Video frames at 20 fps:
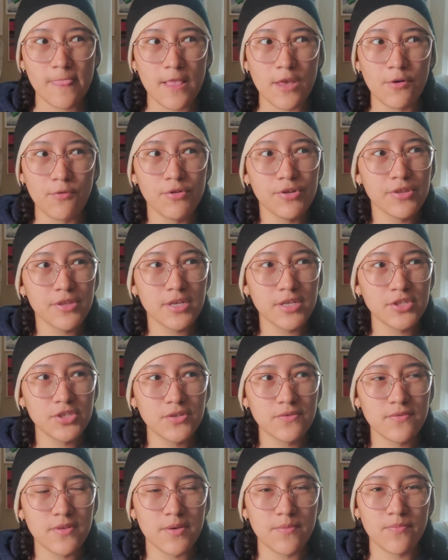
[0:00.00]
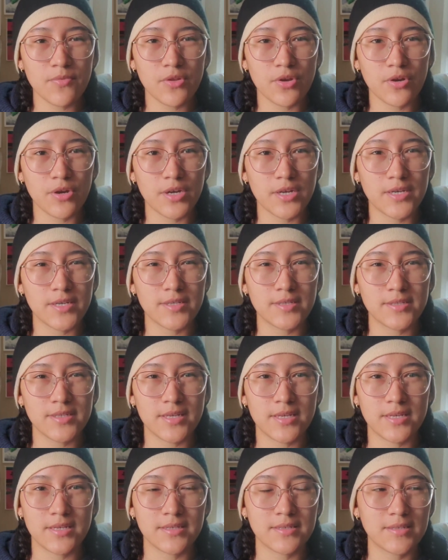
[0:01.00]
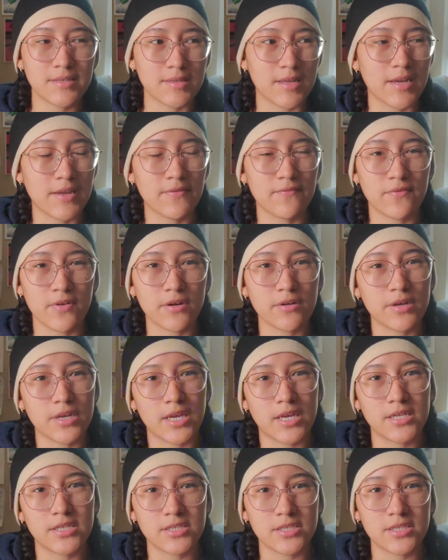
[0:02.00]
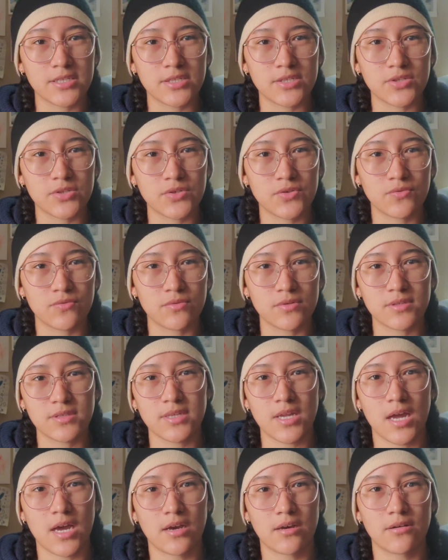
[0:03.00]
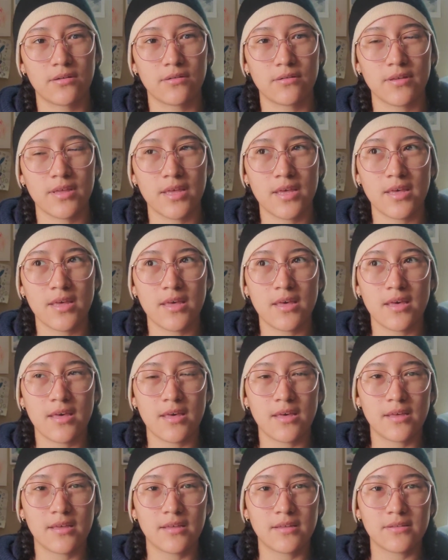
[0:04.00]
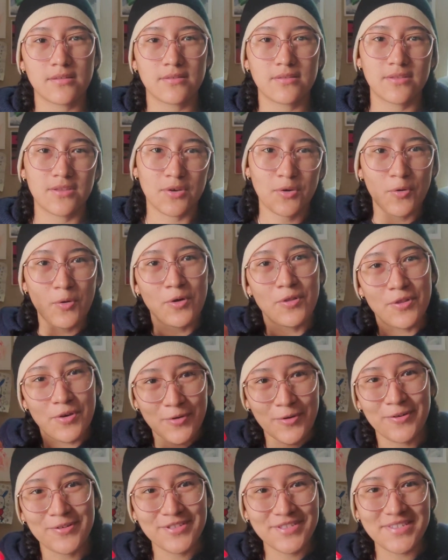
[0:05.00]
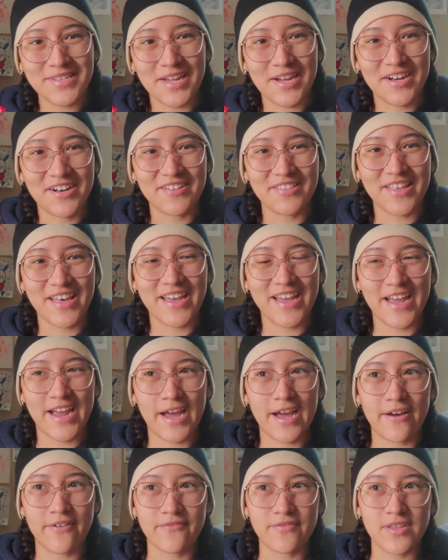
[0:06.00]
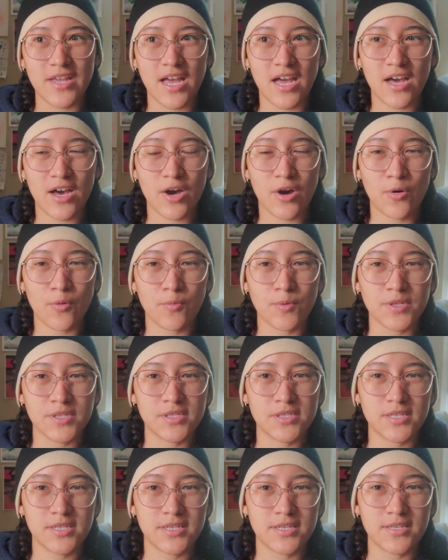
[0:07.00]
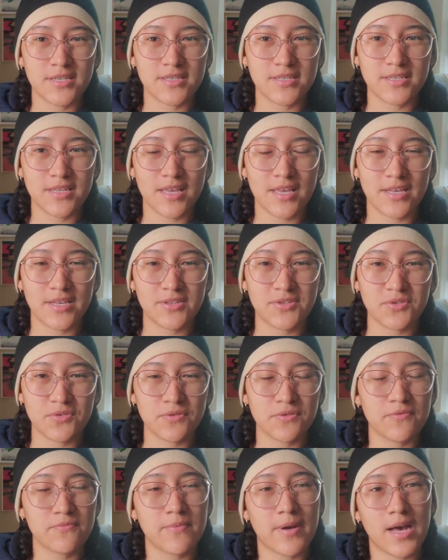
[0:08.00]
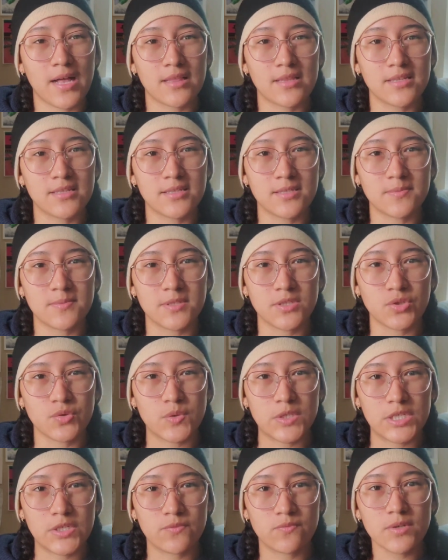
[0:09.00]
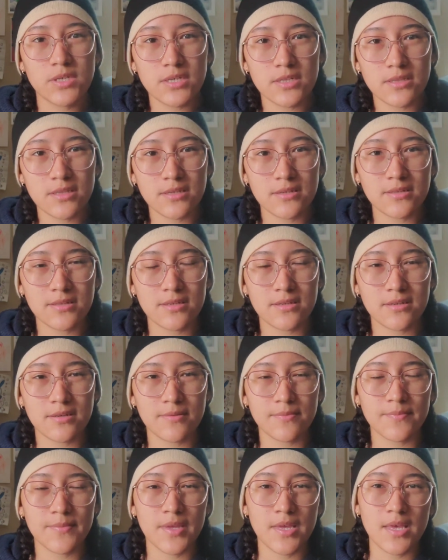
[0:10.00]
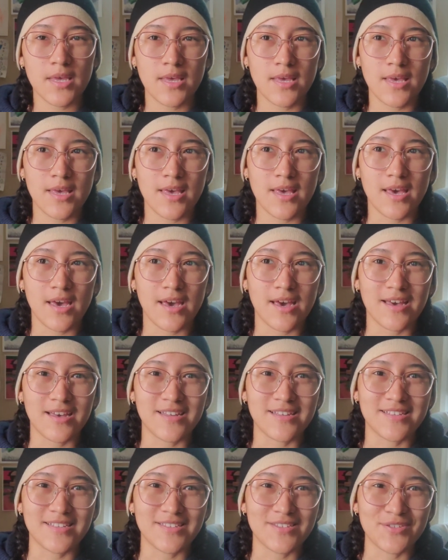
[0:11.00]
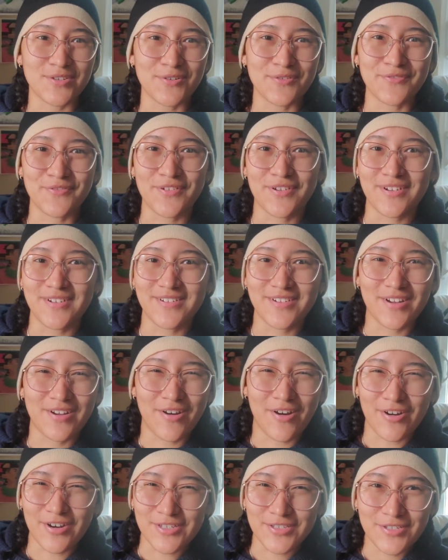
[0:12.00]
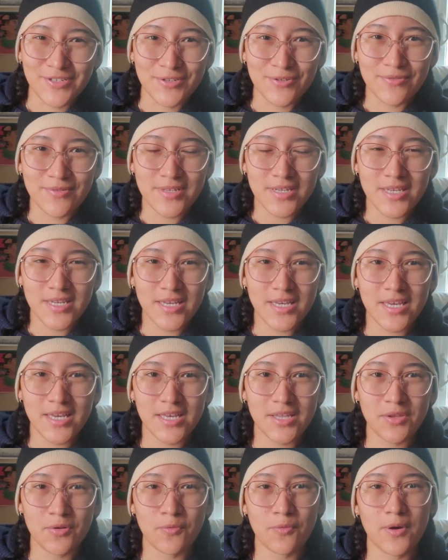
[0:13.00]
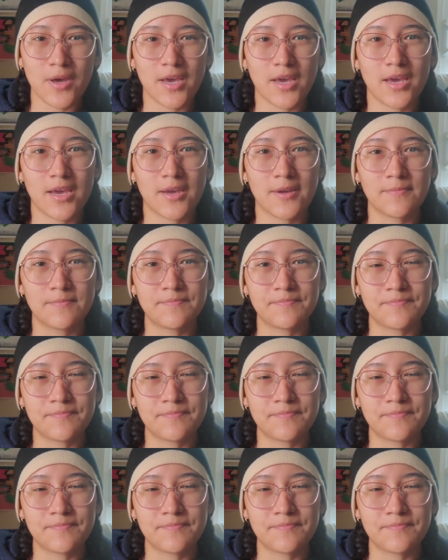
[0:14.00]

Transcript: with each of them there is a slight variation to the style. The quote-unquote style that I have now, which is a sort of balance between realism and sort of cartoony in a way,